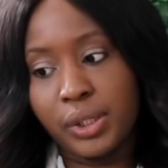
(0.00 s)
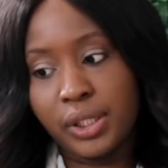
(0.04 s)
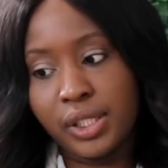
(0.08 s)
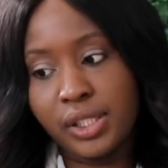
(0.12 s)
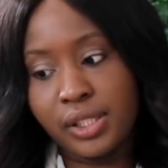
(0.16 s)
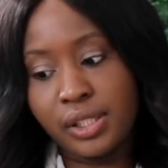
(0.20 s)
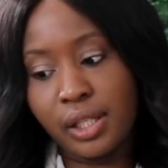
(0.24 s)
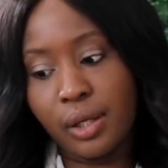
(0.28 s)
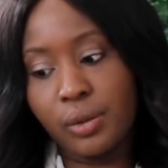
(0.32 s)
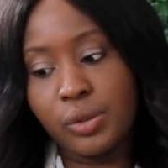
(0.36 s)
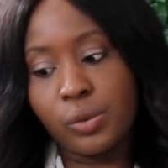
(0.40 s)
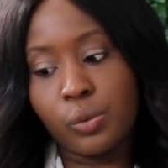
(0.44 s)

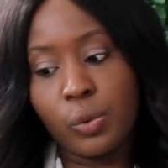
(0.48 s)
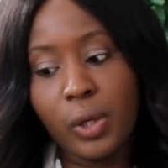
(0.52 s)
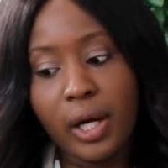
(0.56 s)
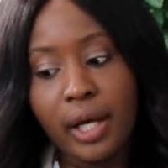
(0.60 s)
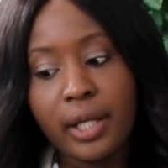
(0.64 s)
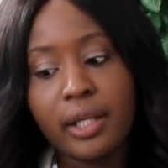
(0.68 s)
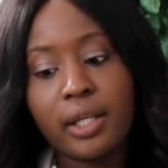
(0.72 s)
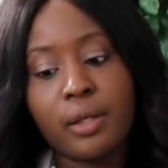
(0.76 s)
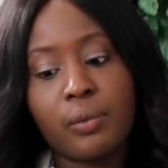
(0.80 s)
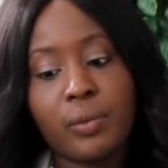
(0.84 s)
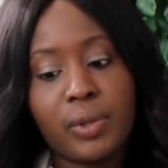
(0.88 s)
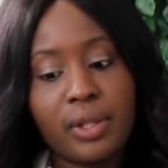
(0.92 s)
because I was
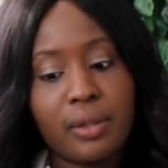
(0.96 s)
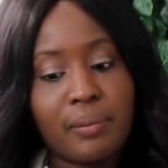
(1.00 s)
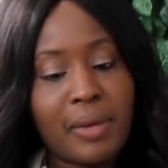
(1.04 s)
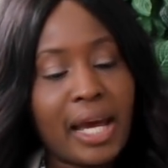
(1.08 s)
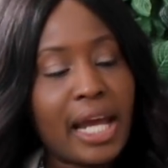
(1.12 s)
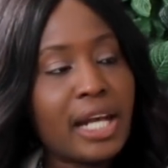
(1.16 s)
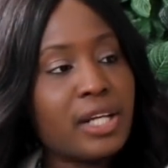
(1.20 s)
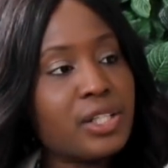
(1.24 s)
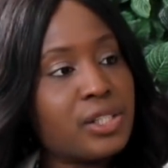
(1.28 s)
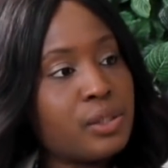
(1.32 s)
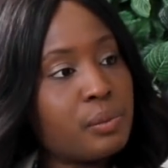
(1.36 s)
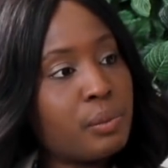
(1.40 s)
working with the
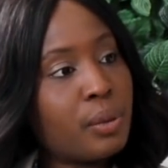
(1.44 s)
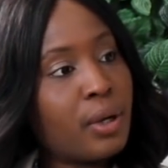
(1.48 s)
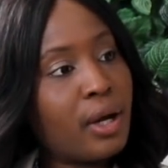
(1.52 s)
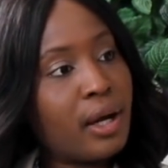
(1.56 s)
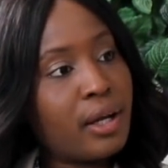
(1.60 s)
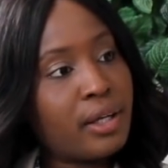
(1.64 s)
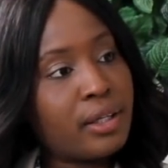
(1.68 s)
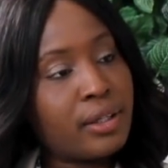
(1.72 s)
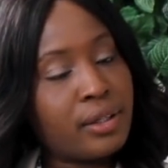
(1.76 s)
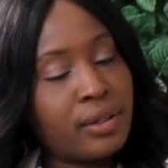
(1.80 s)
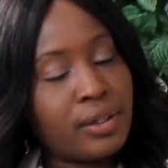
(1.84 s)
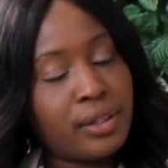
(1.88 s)
managing
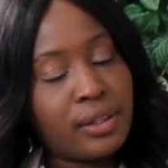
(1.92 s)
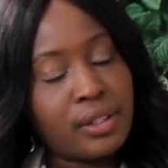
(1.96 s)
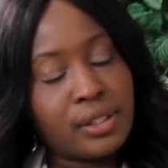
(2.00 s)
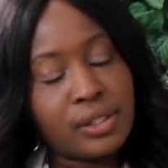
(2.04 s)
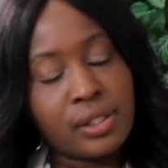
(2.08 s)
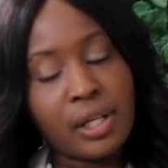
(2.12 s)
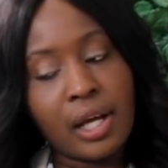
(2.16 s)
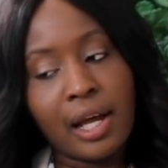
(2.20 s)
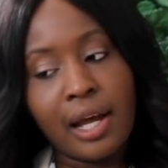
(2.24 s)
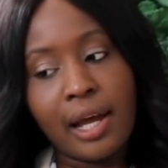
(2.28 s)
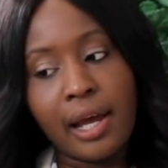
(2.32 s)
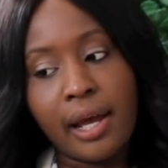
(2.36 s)
partner at the
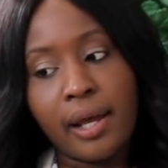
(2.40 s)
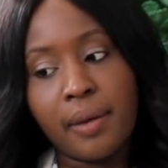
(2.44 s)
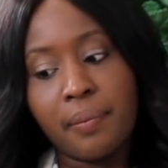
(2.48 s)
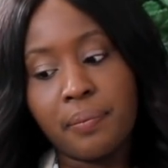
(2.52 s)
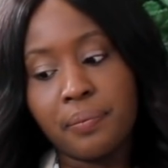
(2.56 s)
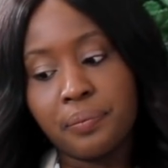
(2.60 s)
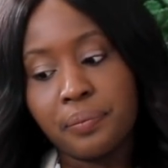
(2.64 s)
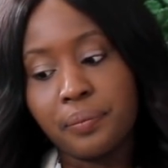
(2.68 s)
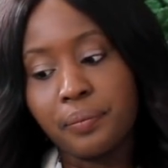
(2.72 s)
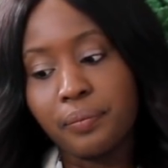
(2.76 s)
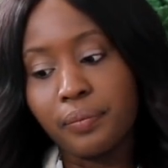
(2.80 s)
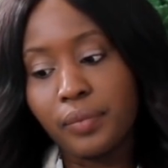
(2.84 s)

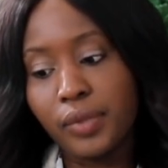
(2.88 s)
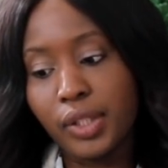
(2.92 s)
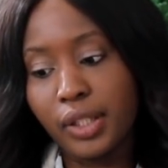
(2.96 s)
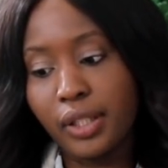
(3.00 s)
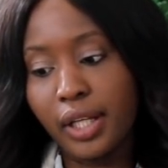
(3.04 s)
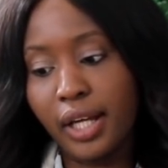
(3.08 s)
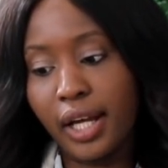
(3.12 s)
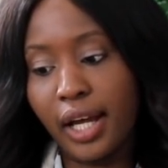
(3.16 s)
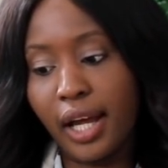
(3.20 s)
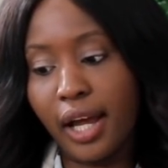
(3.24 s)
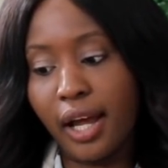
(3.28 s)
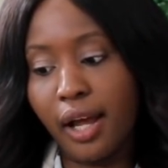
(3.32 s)
time
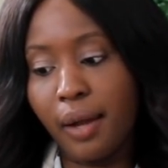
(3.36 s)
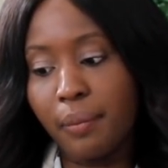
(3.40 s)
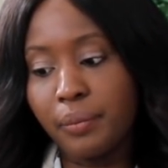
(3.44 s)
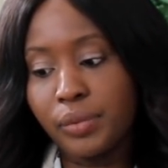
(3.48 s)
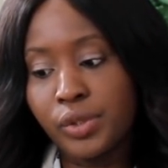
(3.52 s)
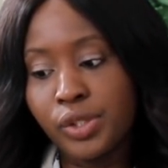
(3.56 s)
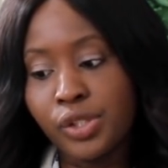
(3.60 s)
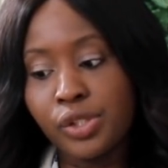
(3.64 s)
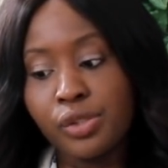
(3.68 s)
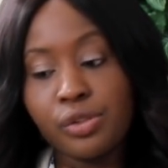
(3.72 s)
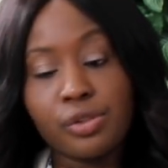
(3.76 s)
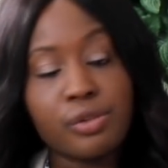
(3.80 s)

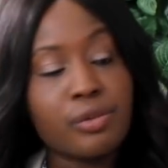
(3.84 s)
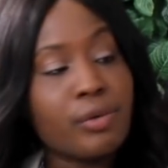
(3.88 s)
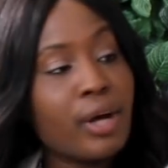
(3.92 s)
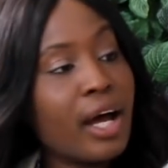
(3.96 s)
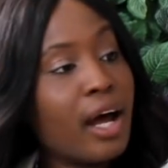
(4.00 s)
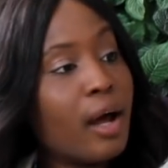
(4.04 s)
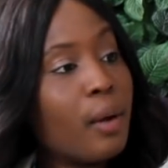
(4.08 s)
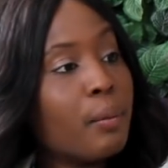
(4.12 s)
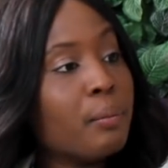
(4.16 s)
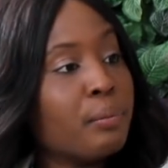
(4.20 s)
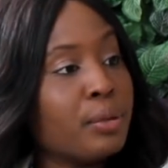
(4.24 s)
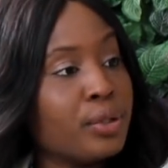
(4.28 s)
to
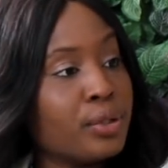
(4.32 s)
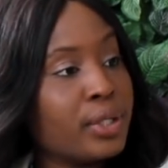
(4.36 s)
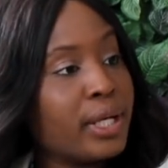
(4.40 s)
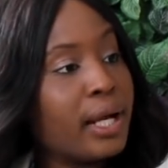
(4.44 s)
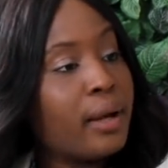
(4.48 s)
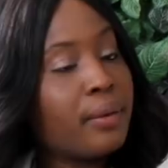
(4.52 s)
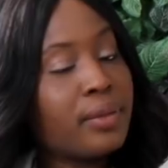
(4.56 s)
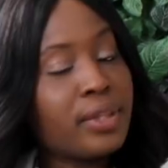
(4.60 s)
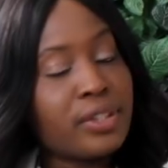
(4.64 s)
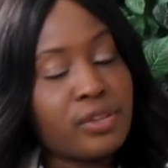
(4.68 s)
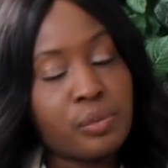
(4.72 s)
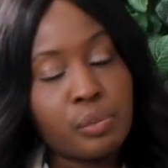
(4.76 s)
help build
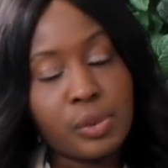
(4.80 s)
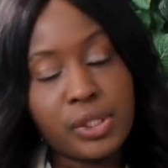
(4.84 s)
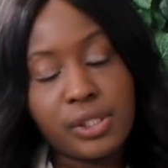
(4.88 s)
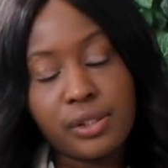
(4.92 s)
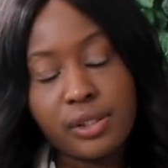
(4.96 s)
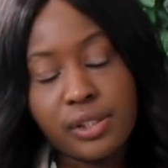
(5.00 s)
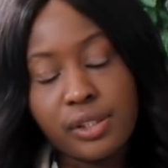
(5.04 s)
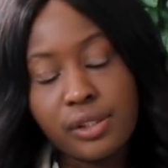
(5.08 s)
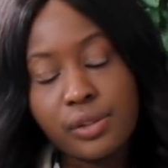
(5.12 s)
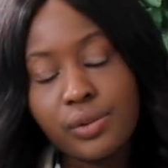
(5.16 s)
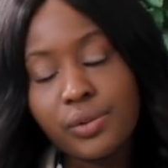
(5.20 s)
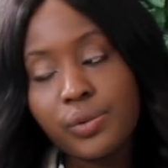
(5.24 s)
out this
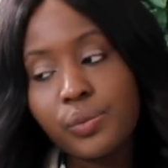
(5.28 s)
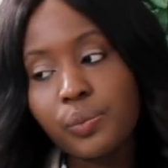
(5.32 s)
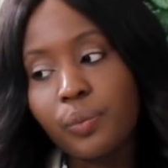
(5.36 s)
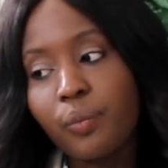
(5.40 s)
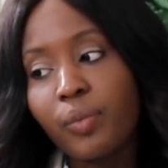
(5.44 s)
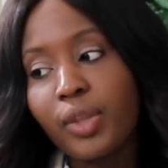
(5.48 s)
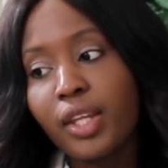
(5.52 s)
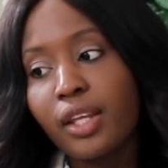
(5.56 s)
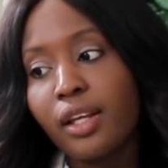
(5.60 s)
business.